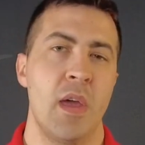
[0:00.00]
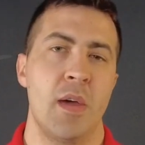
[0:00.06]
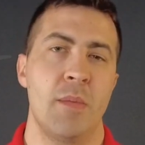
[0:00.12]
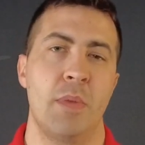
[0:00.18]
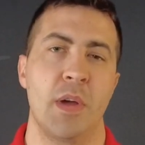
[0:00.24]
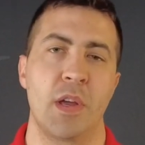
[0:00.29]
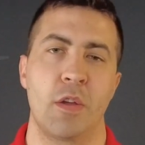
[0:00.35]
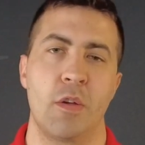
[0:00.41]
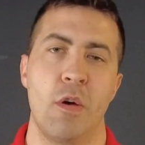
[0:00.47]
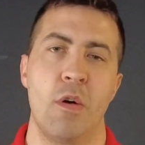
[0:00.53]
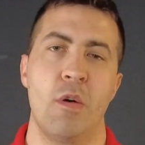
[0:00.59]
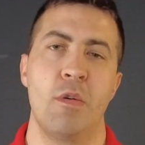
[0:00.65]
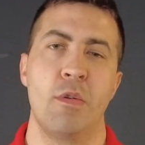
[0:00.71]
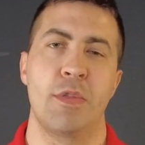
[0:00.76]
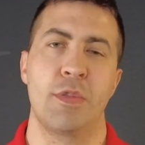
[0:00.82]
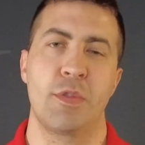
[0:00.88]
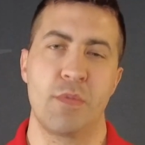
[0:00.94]
but
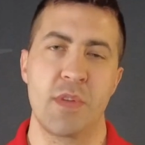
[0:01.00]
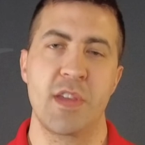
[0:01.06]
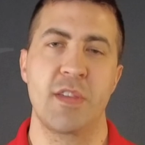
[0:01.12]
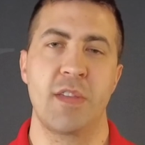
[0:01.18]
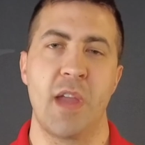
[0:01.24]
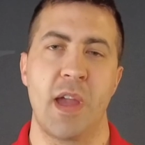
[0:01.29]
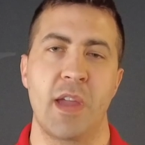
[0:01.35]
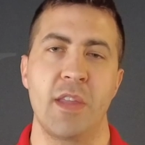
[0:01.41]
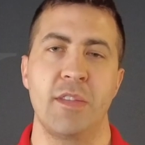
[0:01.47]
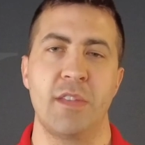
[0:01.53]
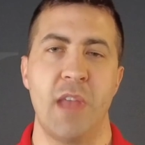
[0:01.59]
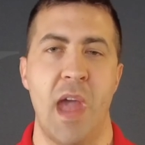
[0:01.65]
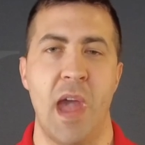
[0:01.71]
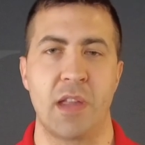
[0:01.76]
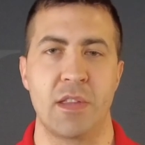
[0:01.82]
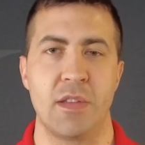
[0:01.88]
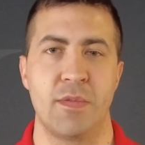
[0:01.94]
go 3 seconds
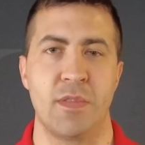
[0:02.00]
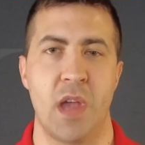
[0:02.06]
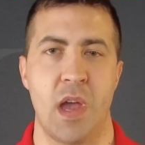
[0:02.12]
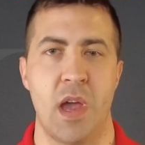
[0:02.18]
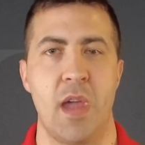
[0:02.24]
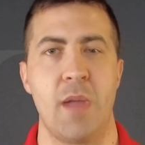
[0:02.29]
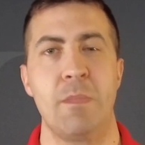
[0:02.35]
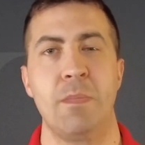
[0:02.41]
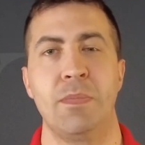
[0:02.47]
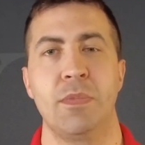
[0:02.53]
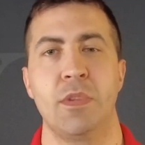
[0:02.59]
active time,